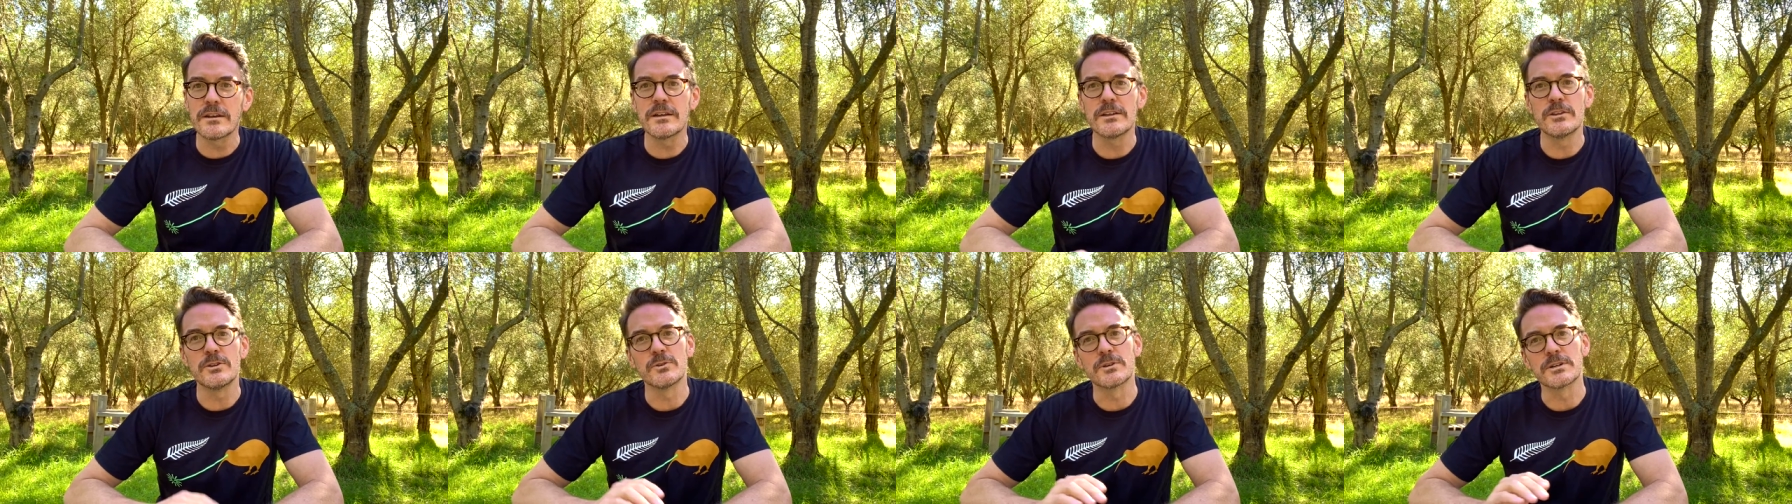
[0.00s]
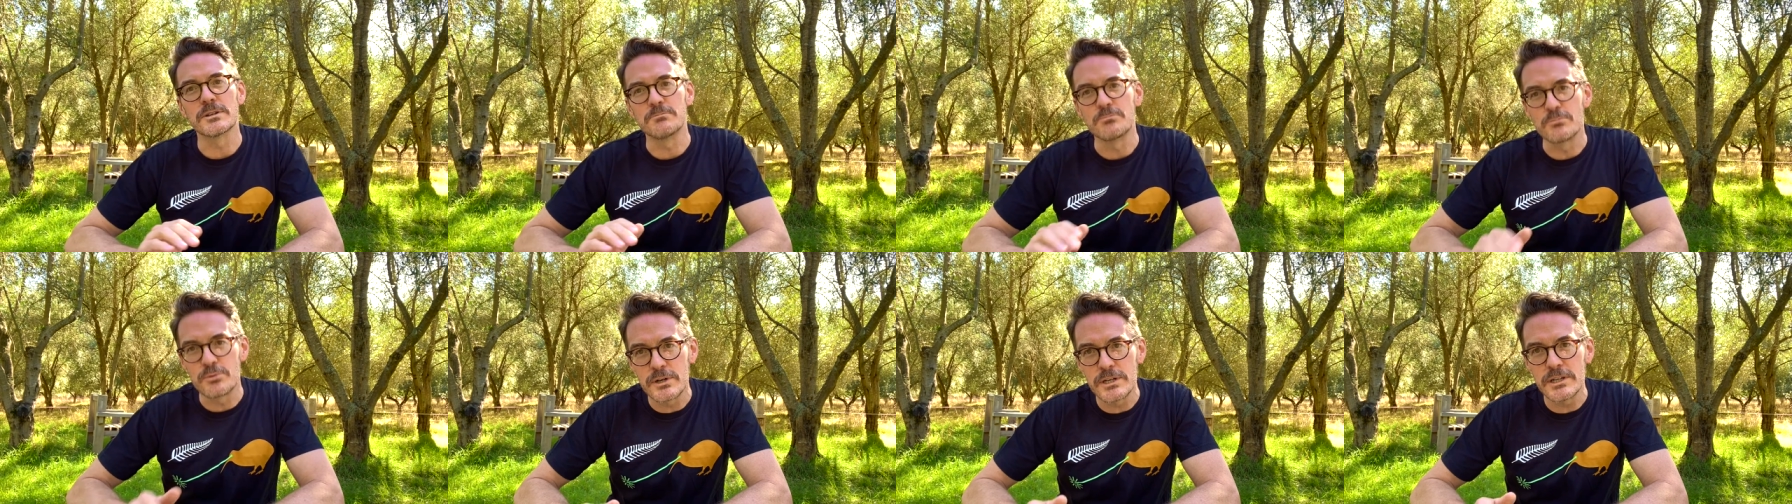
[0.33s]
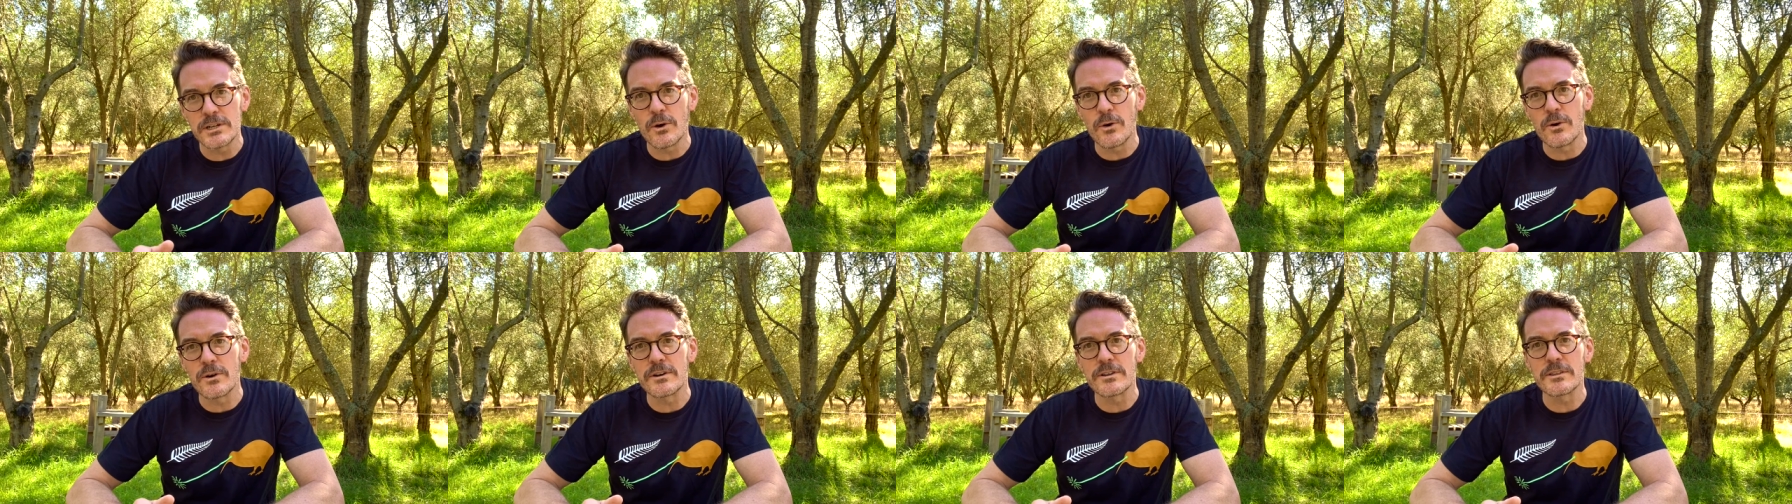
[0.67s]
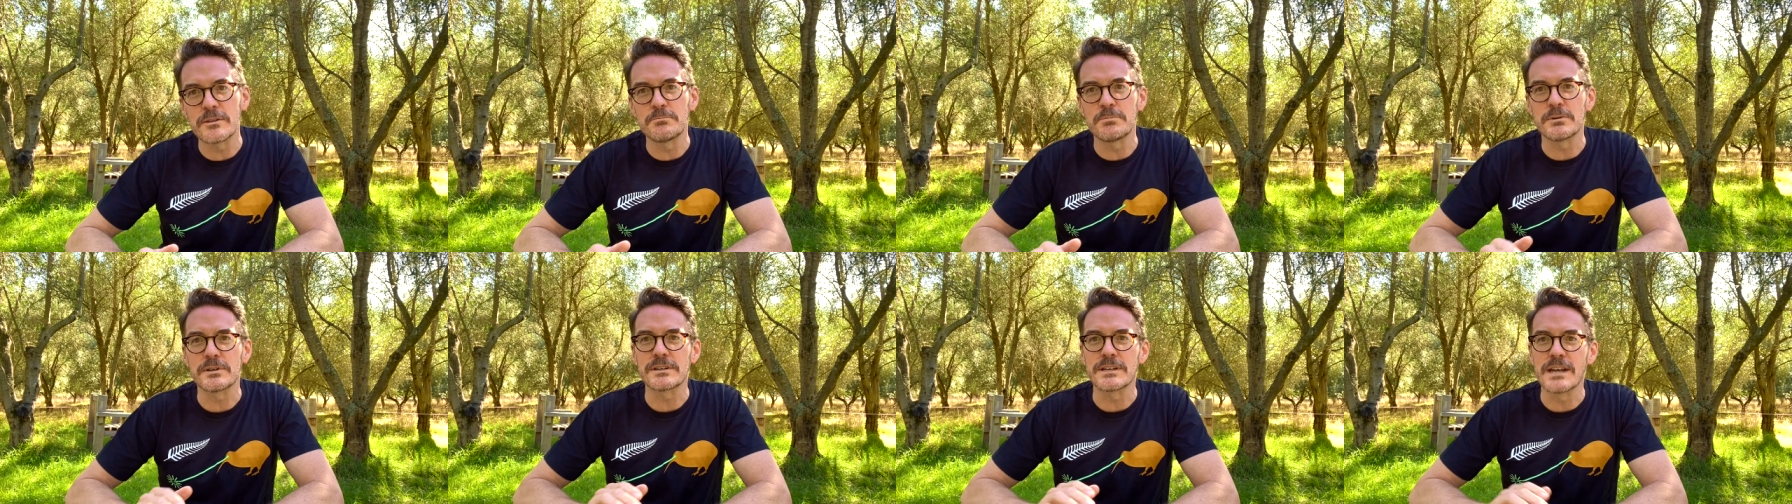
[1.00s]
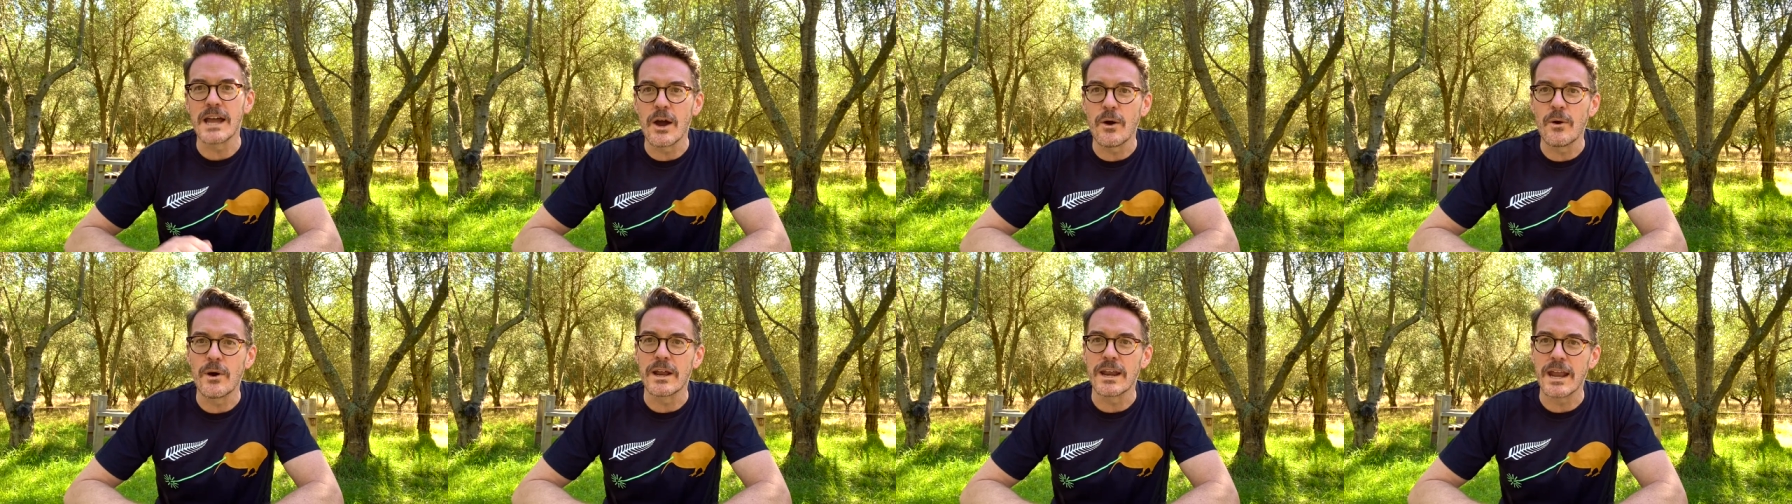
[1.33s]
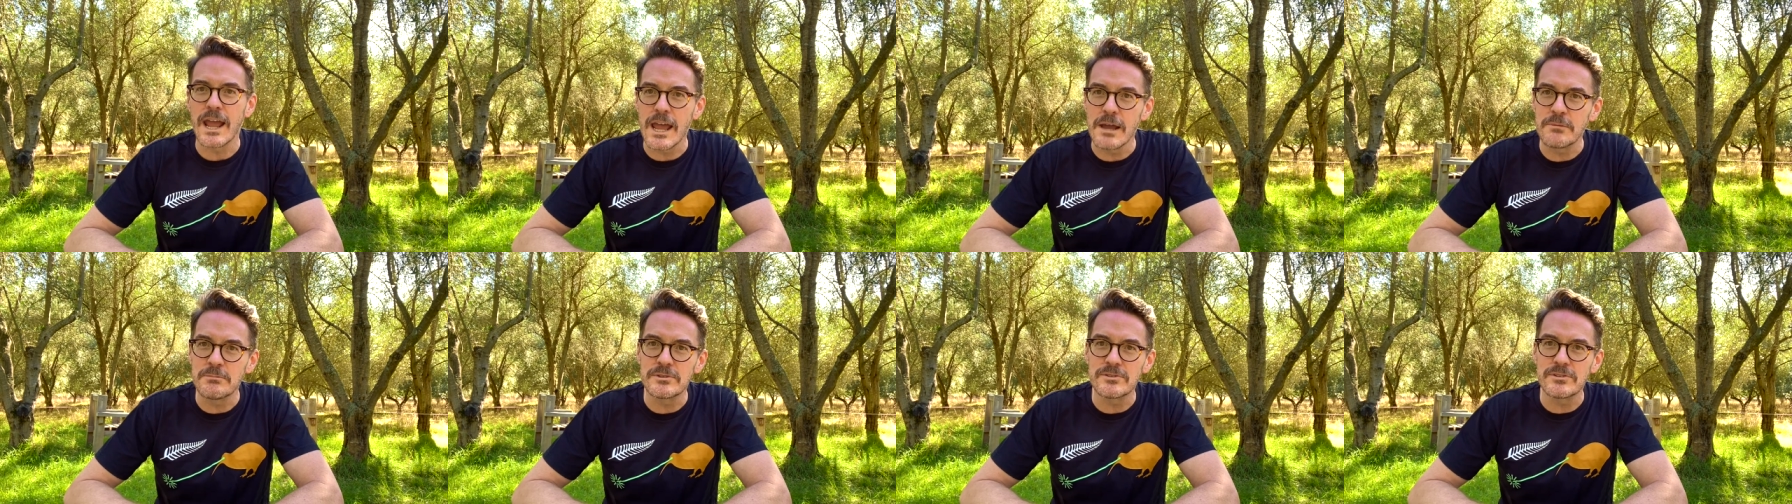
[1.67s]
you can pre-order the book now on
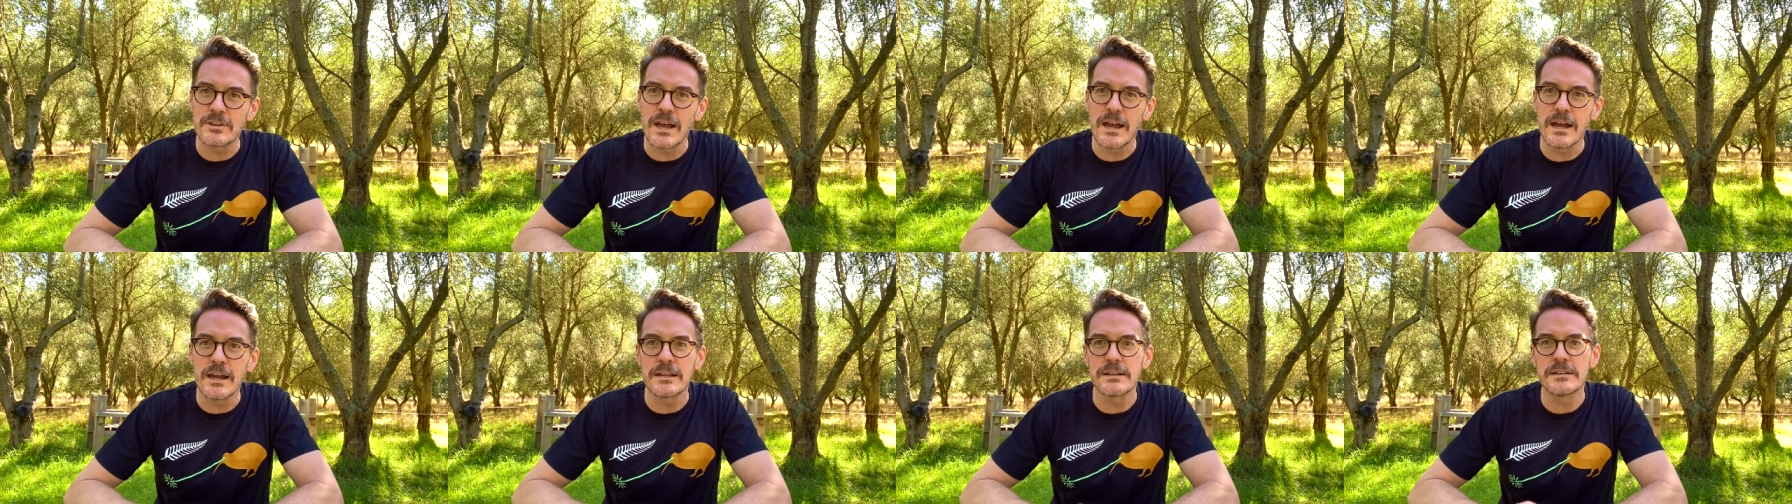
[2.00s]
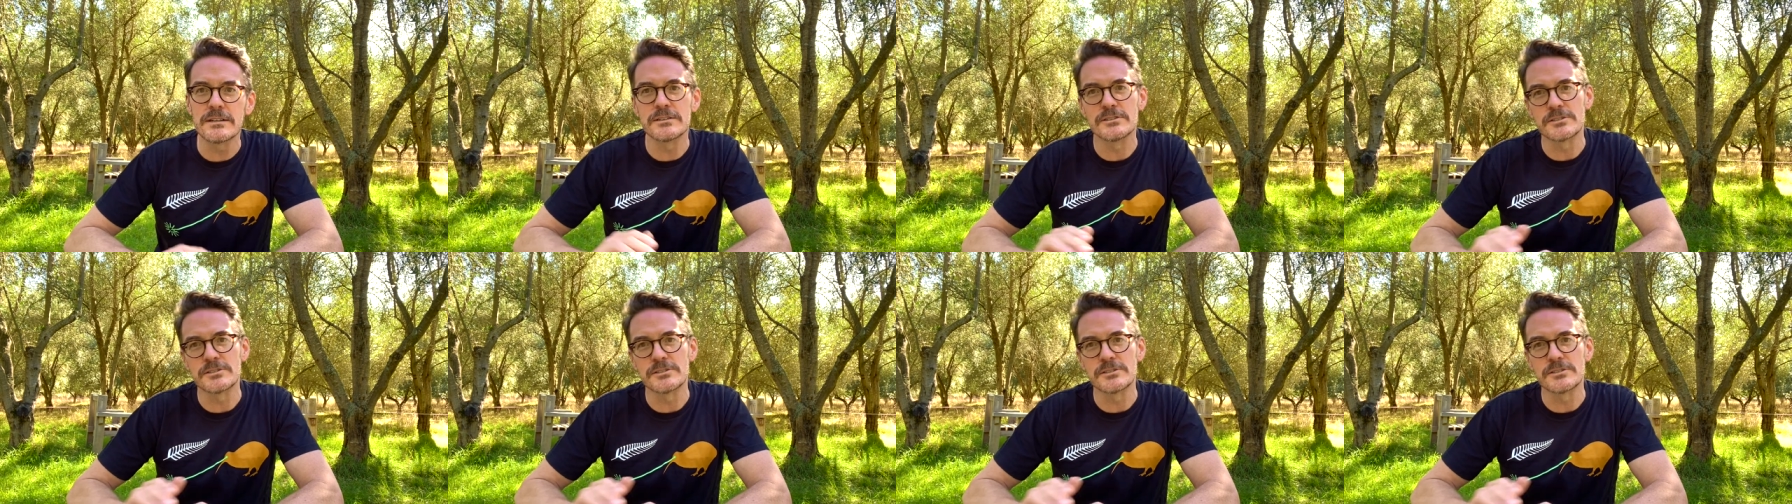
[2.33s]
Amazon.